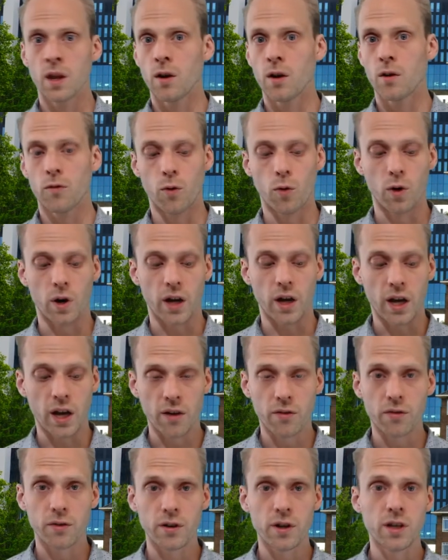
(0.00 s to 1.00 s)
For
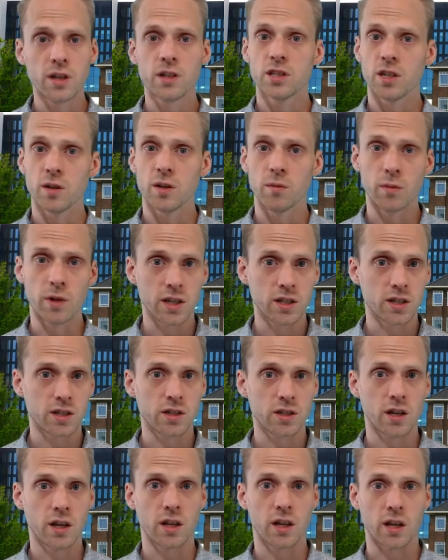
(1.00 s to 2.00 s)
every simulation
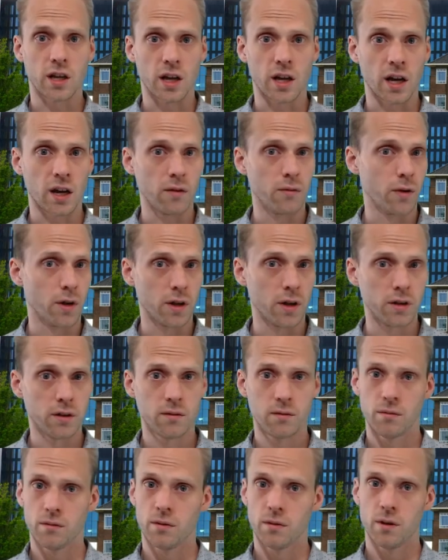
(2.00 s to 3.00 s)
study that I run
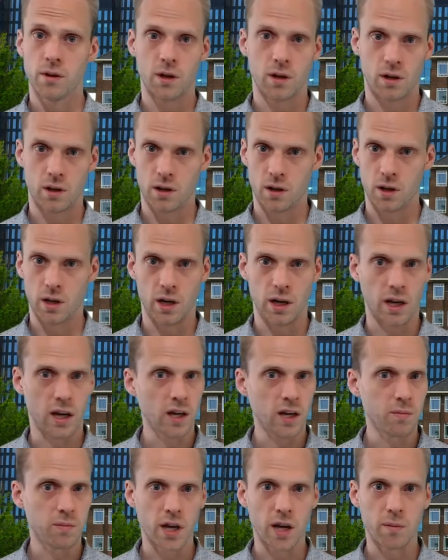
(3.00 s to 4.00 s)
uh, in
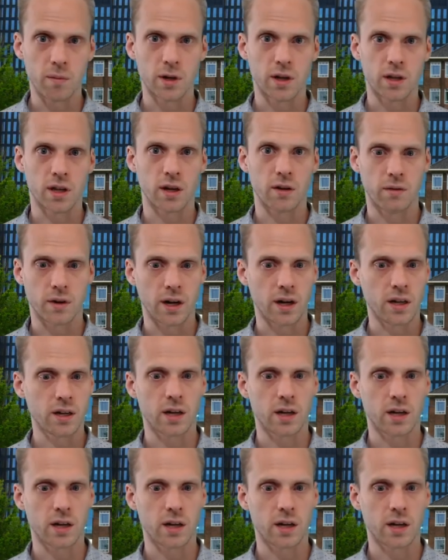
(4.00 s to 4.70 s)
any paper that I write,